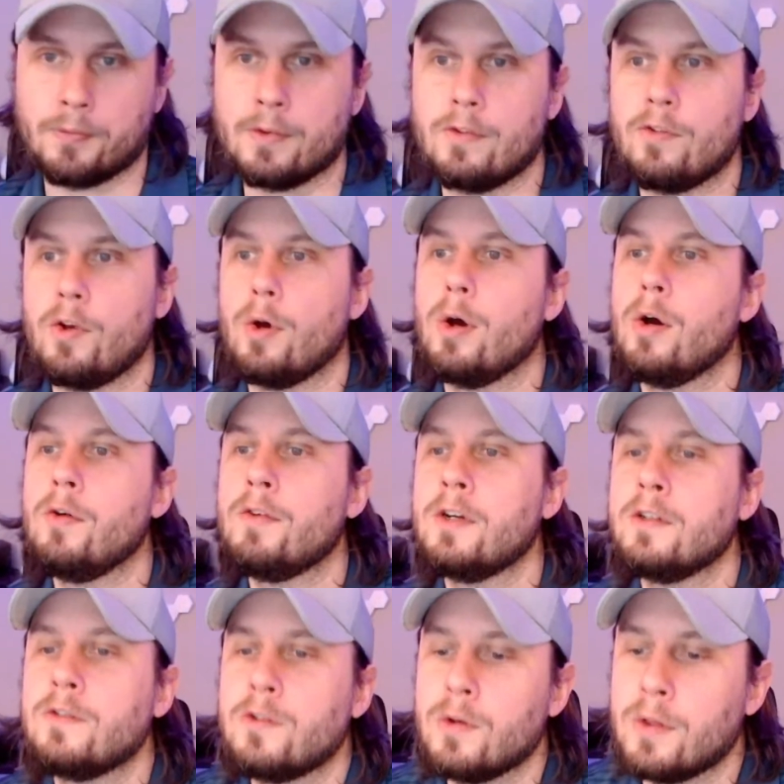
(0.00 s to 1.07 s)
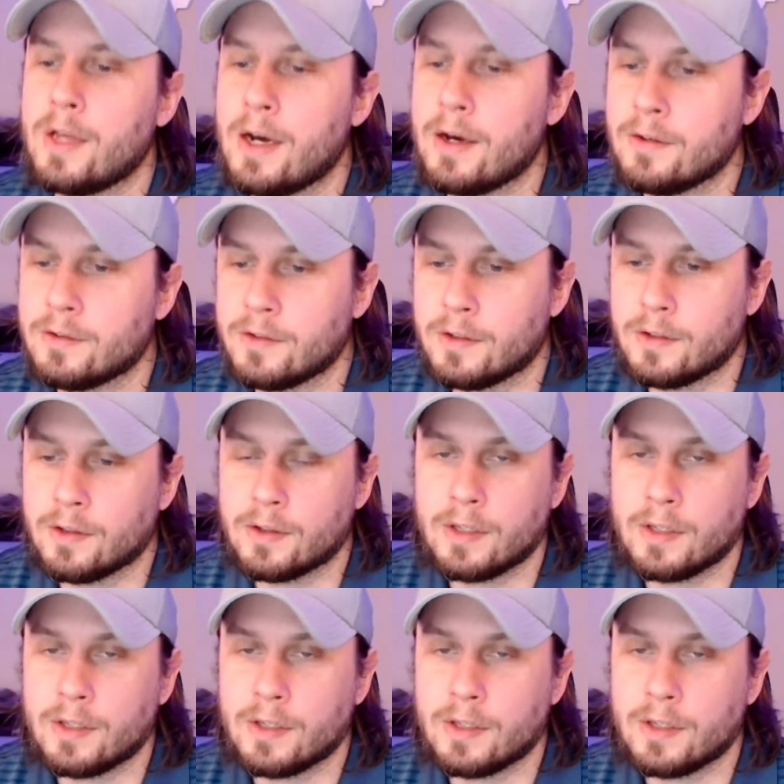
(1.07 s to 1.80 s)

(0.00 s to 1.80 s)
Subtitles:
So over 2,000